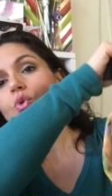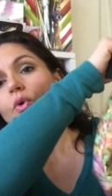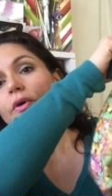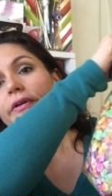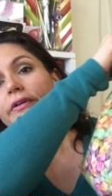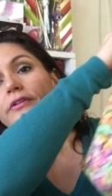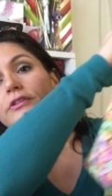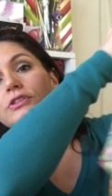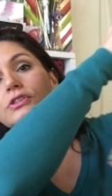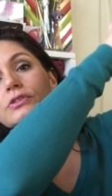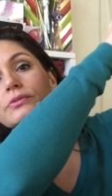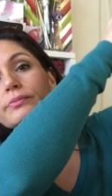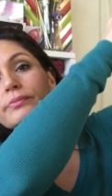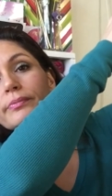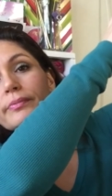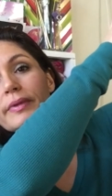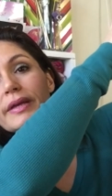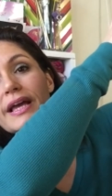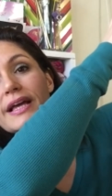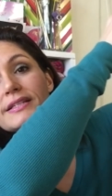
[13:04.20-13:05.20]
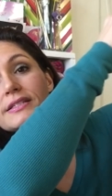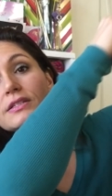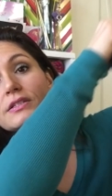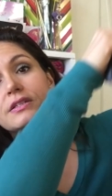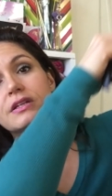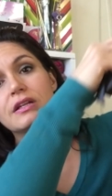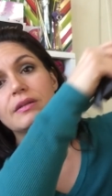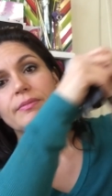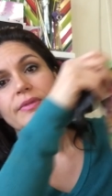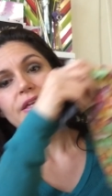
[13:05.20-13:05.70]
corners because
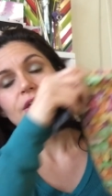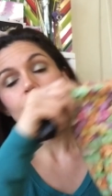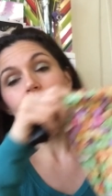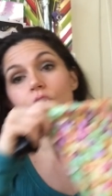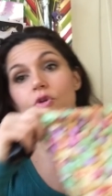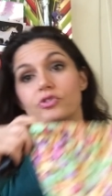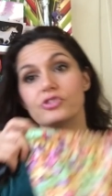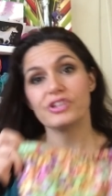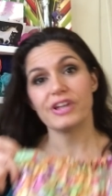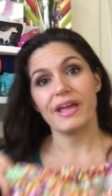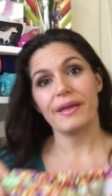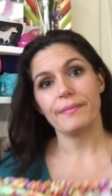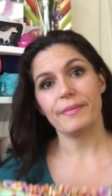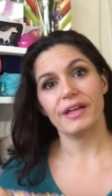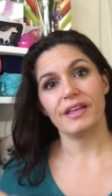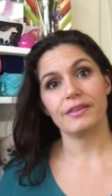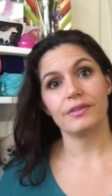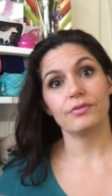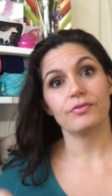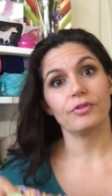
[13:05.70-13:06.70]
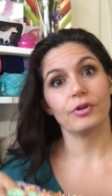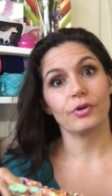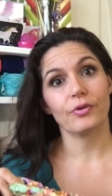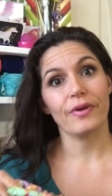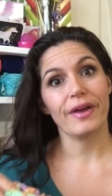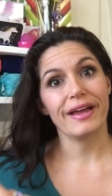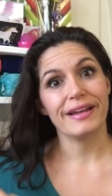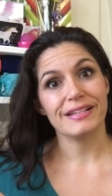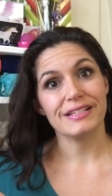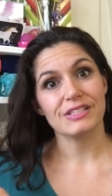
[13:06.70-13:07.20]
it's going to be crochet month for
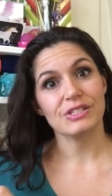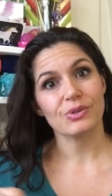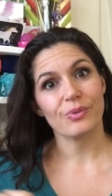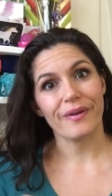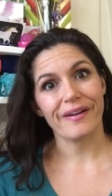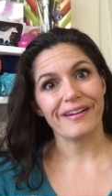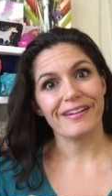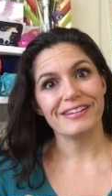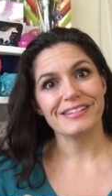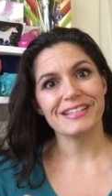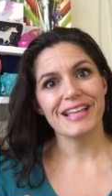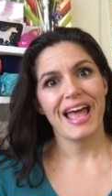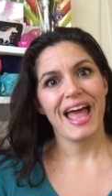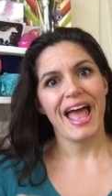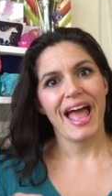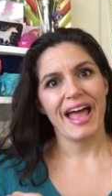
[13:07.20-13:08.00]
granny squares,